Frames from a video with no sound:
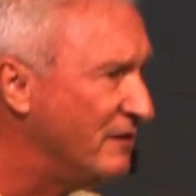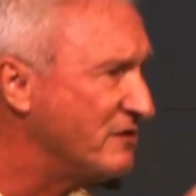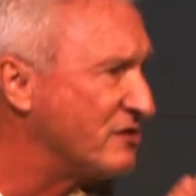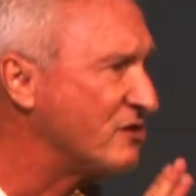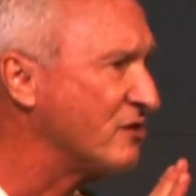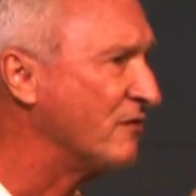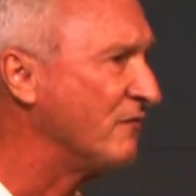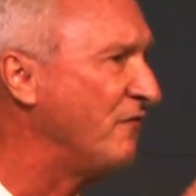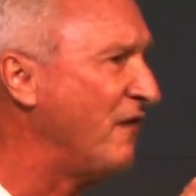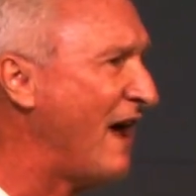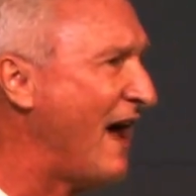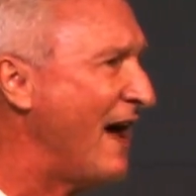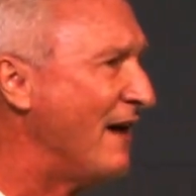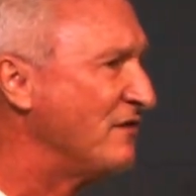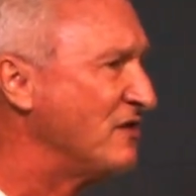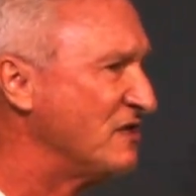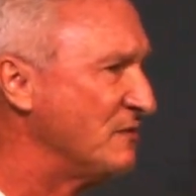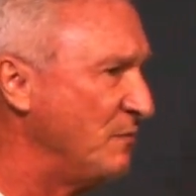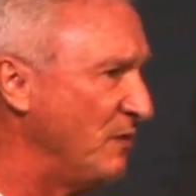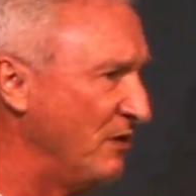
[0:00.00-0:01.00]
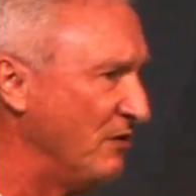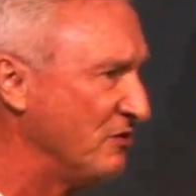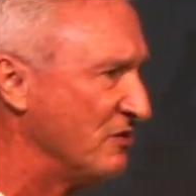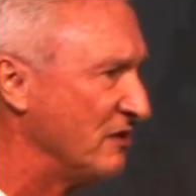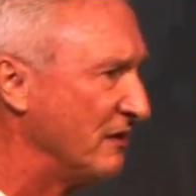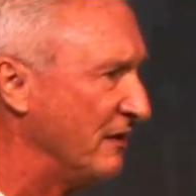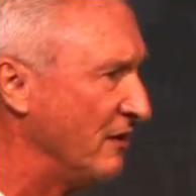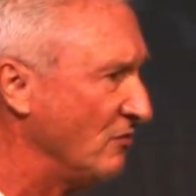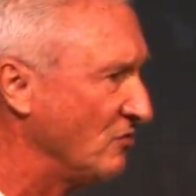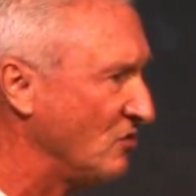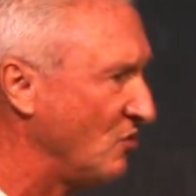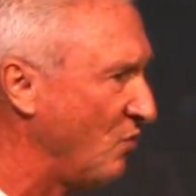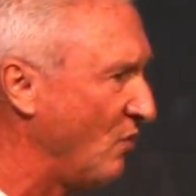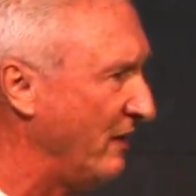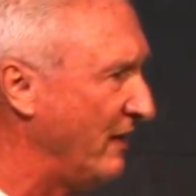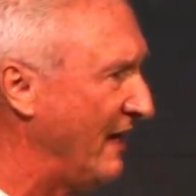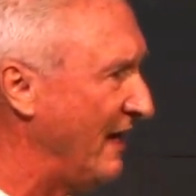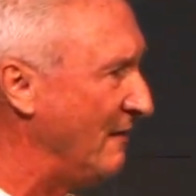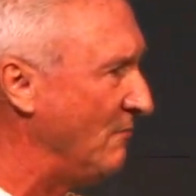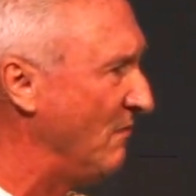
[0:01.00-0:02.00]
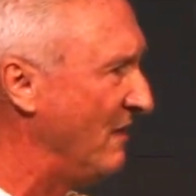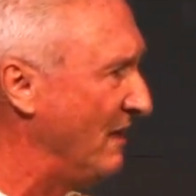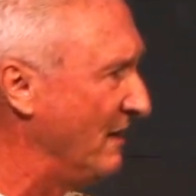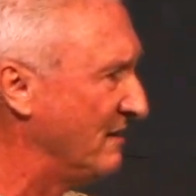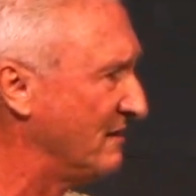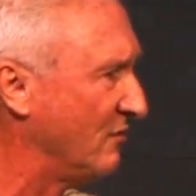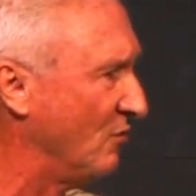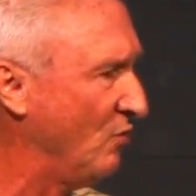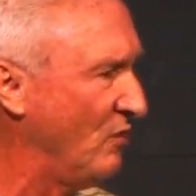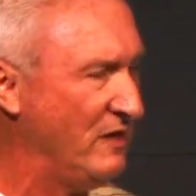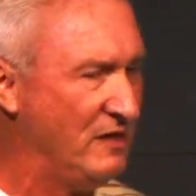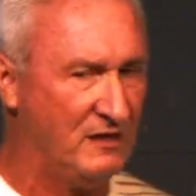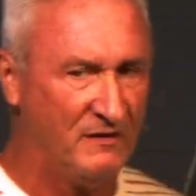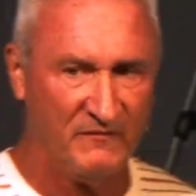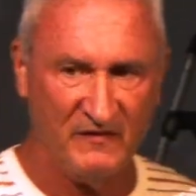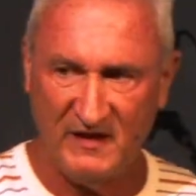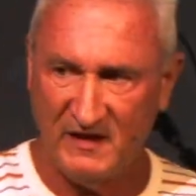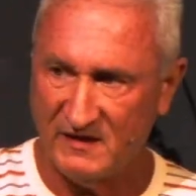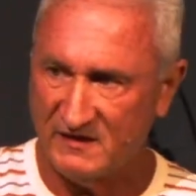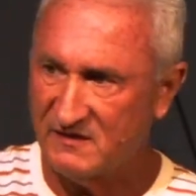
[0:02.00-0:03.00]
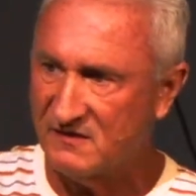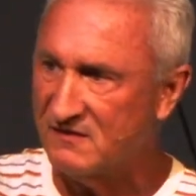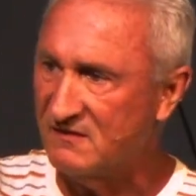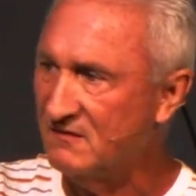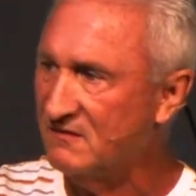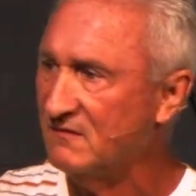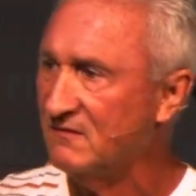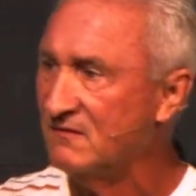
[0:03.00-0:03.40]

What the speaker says: survive spiritually on 28 minutes a week of this.